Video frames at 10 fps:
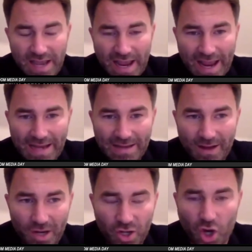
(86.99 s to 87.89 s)
and
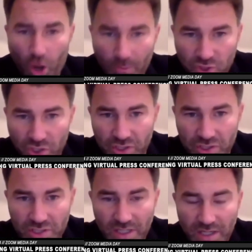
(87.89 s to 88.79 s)
I look at
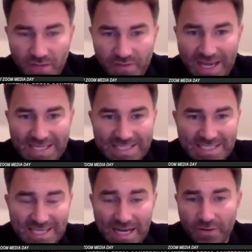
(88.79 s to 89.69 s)
options for Katie
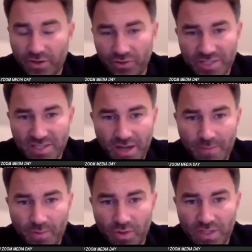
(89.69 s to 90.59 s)
Taylor, and Cris
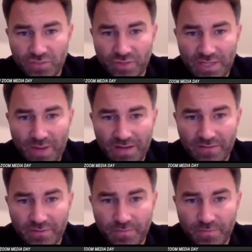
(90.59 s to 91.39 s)
Cyborg is really one of them.